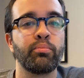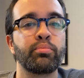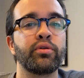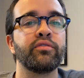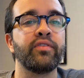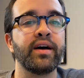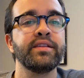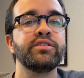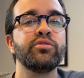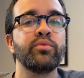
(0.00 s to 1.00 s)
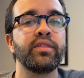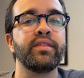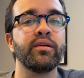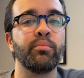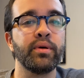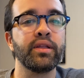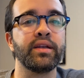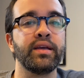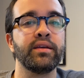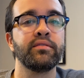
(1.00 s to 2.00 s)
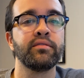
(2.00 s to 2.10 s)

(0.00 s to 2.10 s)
provides you with the ability